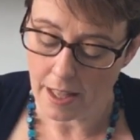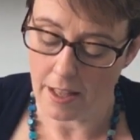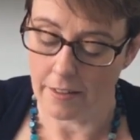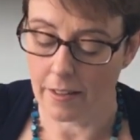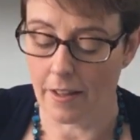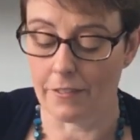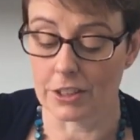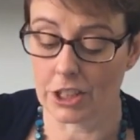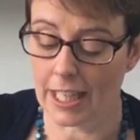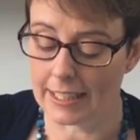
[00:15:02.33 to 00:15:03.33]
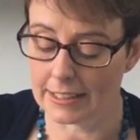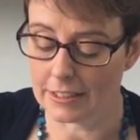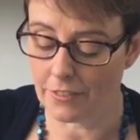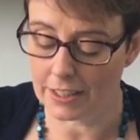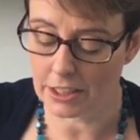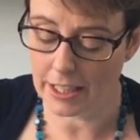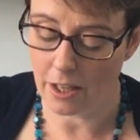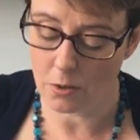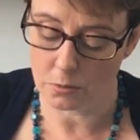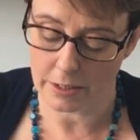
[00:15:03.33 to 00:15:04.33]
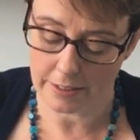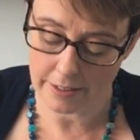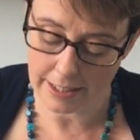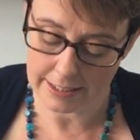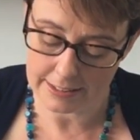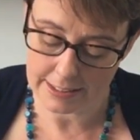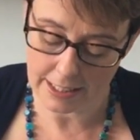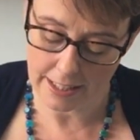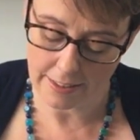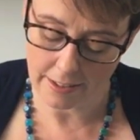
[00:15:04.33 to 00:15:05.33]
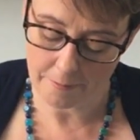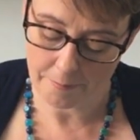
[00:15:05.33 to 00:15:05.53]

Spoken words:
of a chance of actually holding things together.